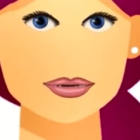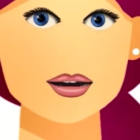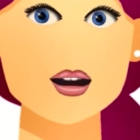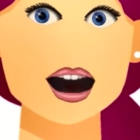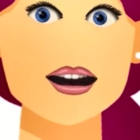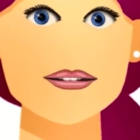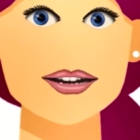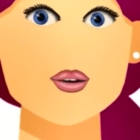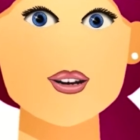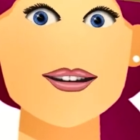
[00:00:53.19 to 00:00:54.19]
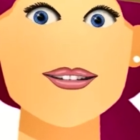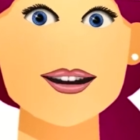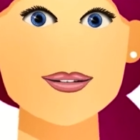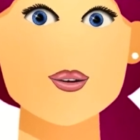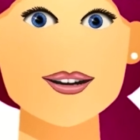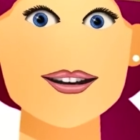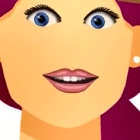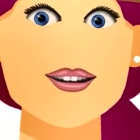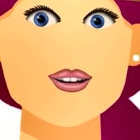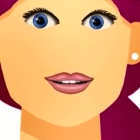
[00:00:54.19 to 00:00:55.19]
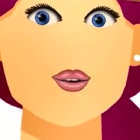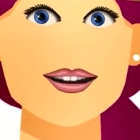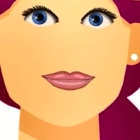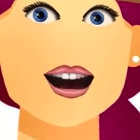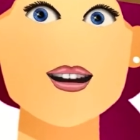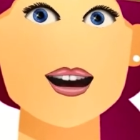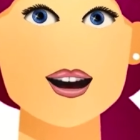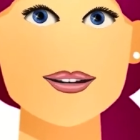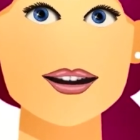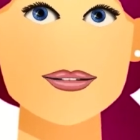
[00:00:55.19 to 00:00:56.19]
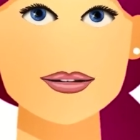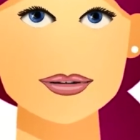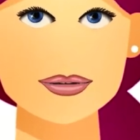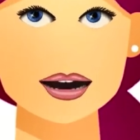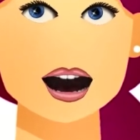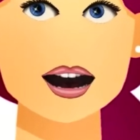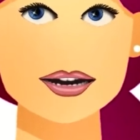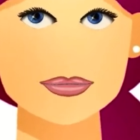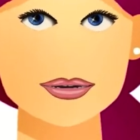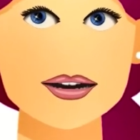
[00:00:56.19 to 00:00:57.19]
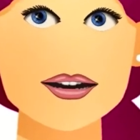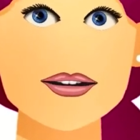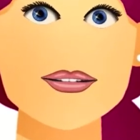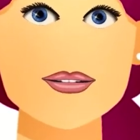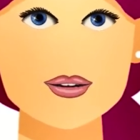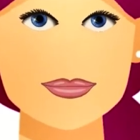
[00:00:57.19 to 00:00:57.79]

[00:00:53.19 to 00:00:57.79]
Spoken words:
we'll also see nickel signs for the vowels A, and U.